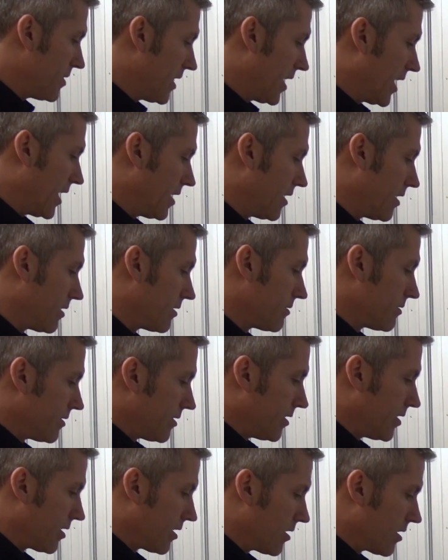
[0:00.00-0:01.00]
then
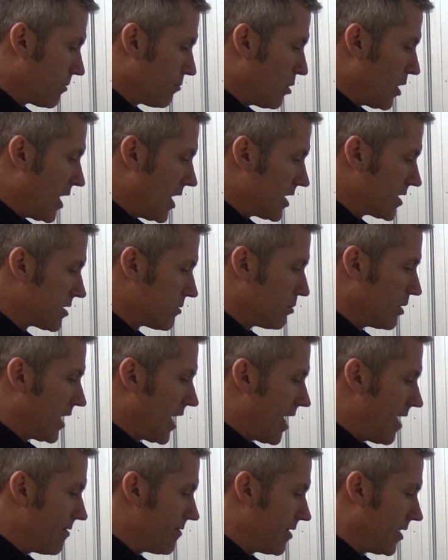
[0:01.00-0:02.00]
you're going to possibly
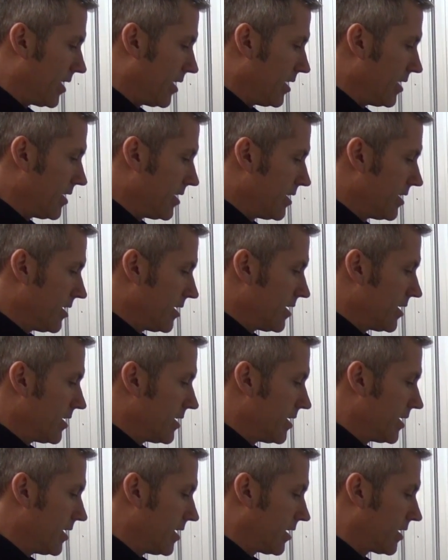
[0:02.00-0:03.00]
have an
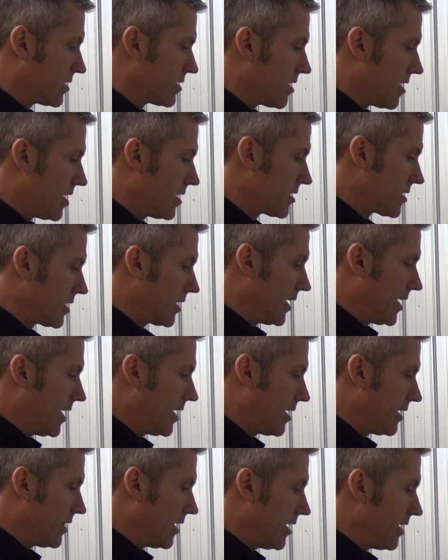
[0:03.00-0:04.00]
exhaust
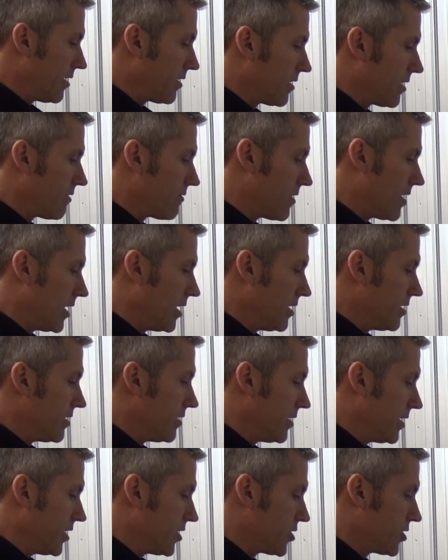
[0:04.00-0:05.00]
leak, and then you're going to run into
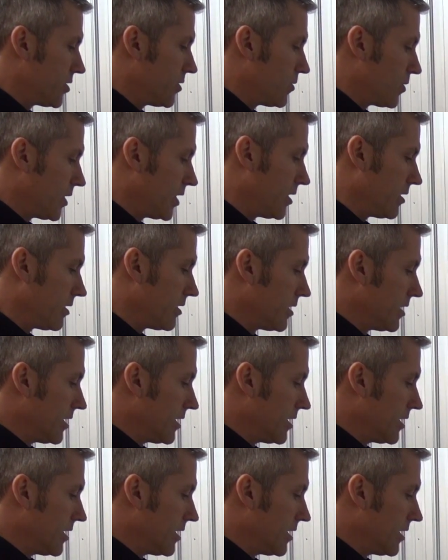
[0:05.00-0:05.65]
an issue where you